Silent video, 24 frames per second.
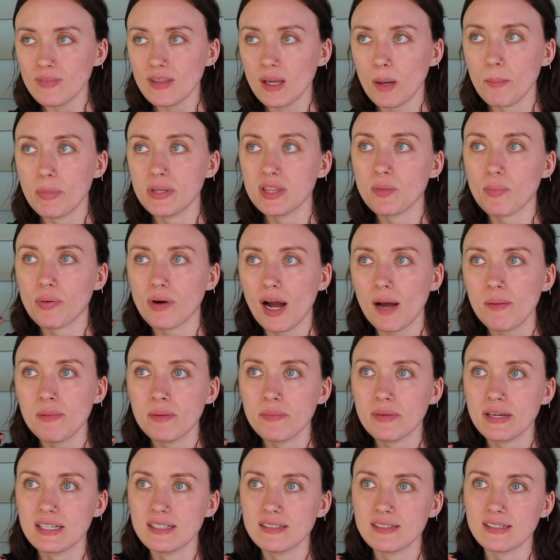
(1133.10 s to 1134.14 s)
But the
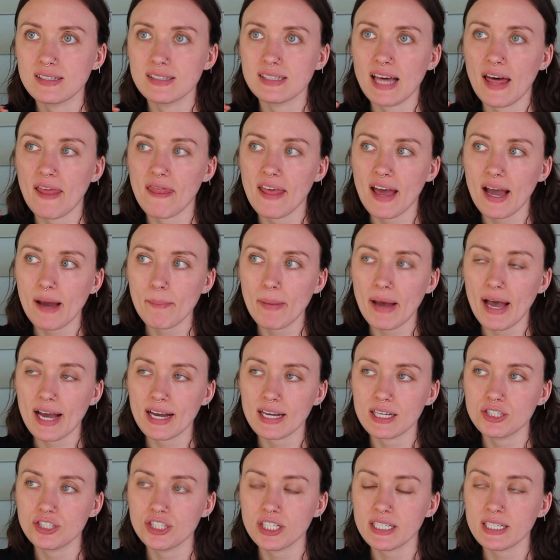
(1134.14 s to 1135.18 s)
problem is that
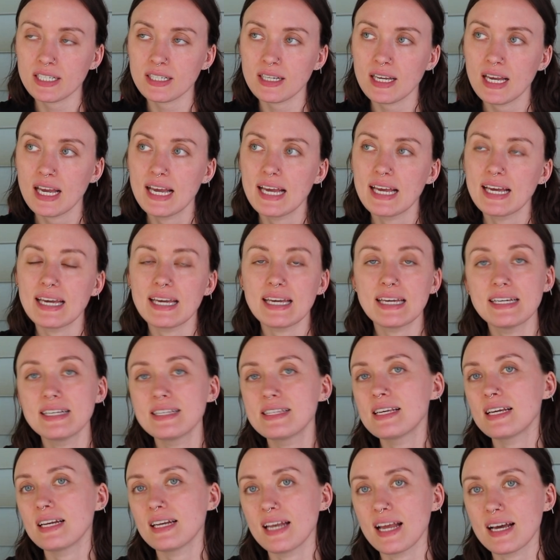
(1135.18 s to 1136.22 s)
packaging
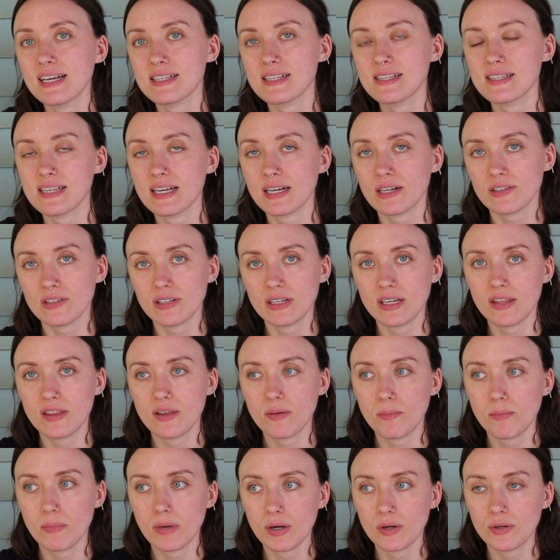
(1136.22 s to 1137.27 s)
isn't necessarily the
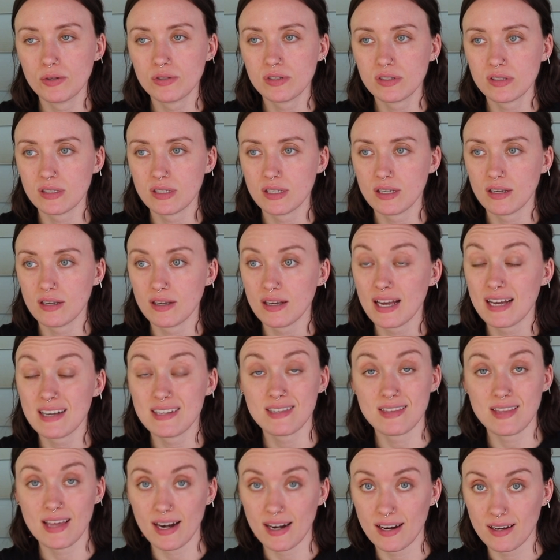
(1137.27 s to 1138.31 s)
most
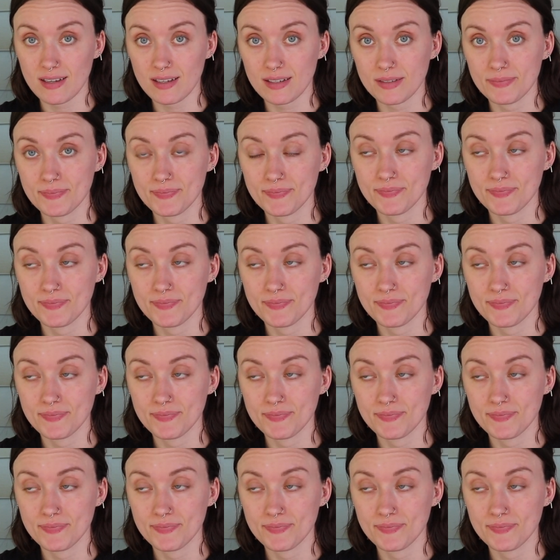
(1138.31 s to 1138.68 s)
aesthetic.